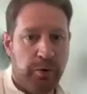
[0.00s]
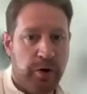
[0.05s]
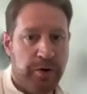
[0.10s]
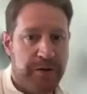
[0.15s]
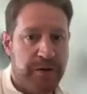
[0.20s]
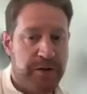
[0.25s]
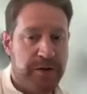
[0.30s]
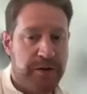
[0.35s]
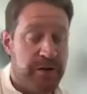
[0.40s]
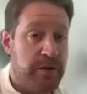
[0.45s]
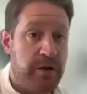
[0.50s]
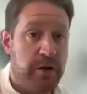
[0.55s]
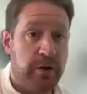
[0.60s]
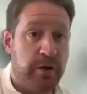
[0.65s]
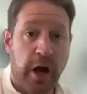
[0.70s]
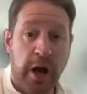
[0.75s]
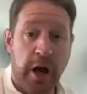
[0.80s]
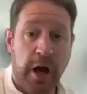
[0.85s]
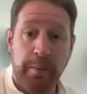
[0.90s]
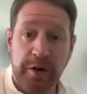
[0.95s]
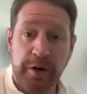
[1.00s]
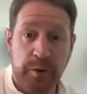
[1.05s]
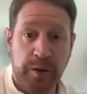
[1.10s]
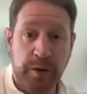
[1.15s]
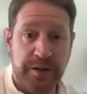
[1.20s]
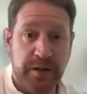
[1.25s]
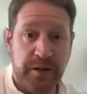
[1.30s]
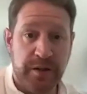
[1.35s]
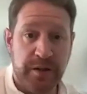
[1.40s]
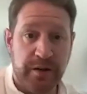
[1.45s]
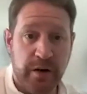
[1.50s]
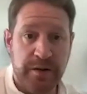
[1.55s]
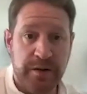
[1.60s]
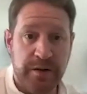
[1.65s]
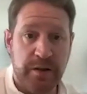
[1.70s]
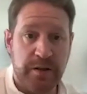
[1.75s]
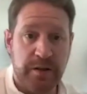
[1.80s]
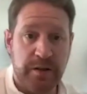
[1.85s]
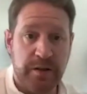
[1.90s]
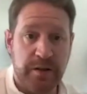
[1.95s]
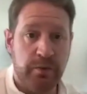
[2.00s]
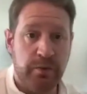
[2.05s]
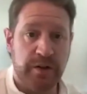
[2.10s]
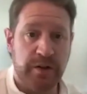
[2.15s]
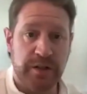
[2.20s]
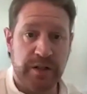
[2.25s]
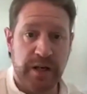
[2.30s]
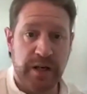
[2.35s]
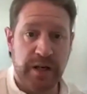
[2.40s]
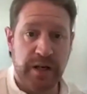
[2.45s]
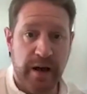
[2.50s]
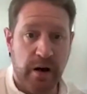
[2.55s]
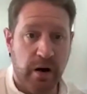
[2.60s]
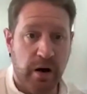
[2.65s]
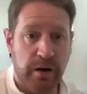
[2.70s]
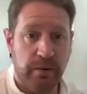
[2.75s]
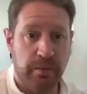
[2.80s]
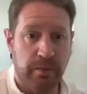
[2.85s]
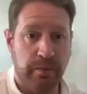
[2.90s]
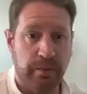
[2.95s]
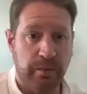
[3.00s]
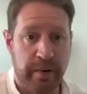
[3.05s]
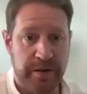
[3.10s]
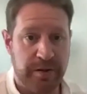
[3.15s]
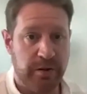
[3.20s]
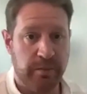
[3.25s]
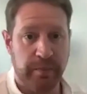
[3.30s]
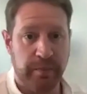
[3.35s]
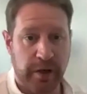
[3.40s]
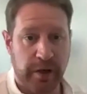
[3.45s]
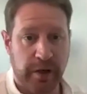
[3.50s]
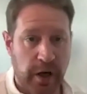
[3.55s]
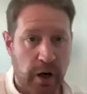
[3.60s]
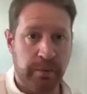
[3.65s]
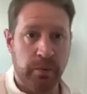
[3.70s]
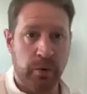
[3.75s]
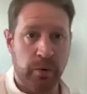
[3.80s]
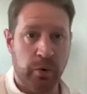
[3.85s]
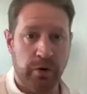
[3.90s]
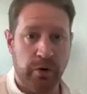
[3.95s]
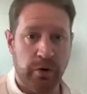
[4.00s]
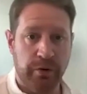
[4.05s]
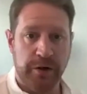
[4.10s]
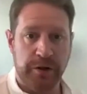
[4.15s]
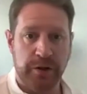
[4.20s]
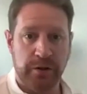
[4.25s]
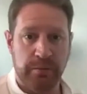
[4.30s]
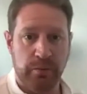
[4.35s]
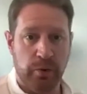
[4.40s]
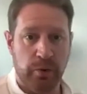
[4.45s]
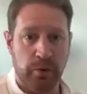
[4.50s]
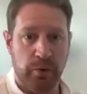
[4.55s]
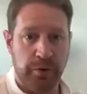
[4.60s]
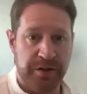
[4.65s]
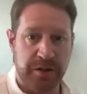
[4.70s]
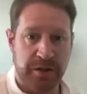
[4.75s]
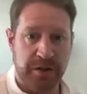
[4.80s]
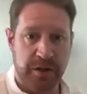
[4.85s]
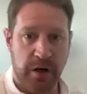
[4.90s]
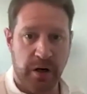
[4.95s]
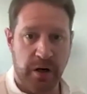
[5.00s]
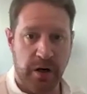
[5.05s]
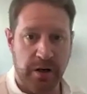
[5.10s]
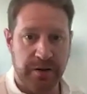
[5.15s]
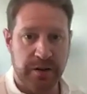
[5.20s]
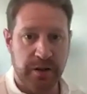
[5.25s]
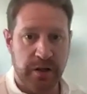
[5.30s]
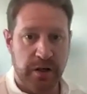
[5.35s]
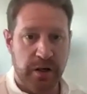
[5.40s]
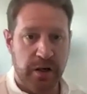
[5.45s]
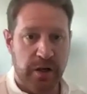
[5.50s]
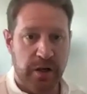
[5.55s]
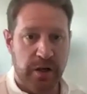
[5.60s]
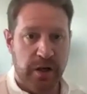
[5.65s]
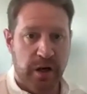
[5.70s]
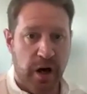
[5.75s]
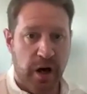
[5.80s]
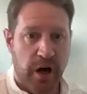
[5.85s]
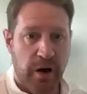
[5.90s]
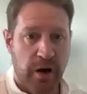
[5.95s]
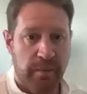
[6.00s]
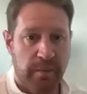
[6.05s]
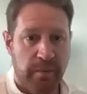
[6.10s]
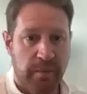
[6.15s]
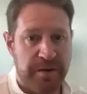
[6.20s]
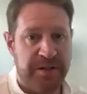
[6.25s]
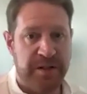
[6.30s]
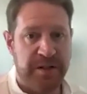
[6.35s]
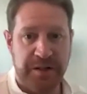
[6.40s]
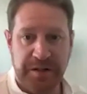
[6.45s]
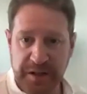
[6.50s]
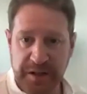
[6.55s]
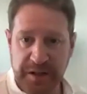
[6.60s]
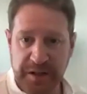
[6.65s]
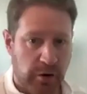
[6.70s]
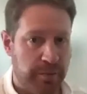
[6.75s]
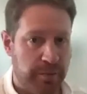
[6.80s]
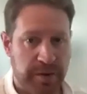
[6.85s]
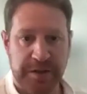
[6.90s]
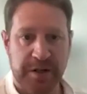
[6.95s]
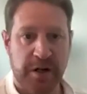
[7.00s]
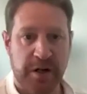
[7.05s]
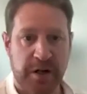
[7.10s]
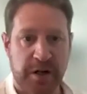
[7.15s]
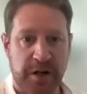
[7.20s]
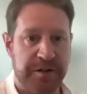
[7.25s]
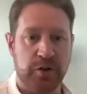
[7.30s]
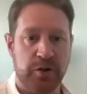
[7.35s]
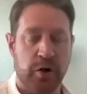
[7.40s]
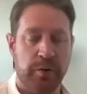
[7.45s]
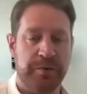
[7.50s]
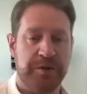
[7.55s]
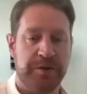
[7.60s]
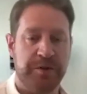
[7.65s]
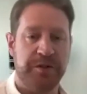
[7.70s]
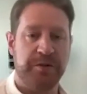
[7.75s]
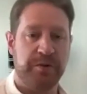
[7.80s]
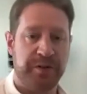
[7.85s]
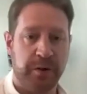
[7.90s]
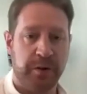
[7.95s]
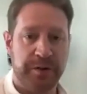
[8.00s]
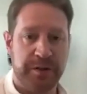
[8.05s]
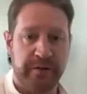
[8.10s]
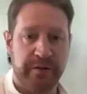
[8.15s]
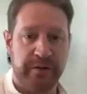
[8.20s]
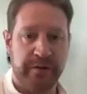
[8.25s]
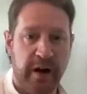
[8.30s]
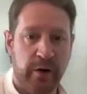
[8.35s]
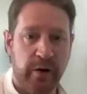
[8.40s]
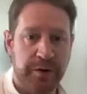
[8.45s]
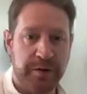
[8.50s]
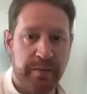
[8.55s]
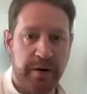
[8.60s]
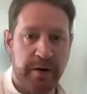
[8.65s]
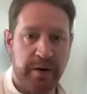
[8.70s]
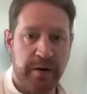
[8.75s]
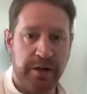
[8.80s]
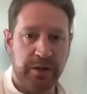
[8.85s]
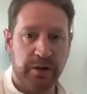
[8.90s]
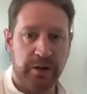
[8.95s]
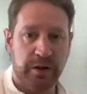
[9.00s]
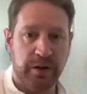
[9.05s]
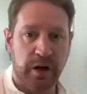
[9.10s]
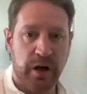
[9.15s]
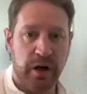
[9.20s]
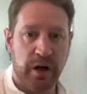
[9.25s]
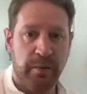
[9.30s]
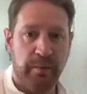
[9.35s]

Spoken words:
job losses in the UK by 2030 as it moves into AI, based on becoming more efficient, more digitized. Citigroup is cutting jobs as a result of AI automation.